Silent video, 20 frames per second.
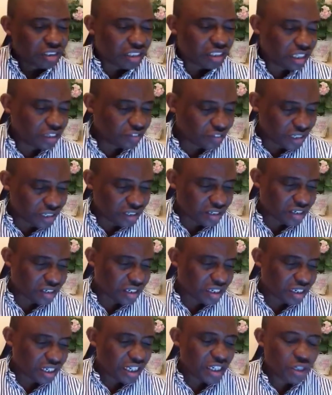
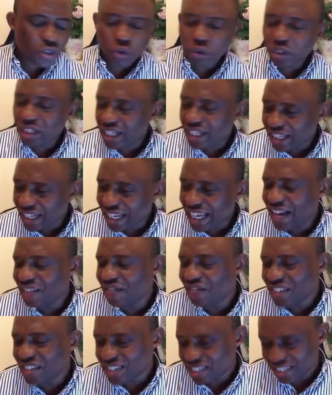Deliverance is to kill
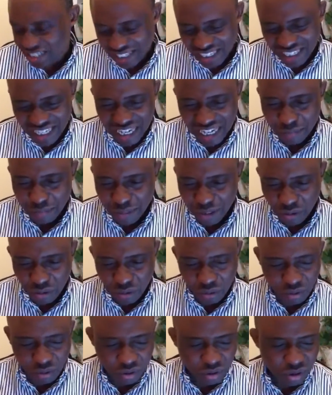every satanic embargo.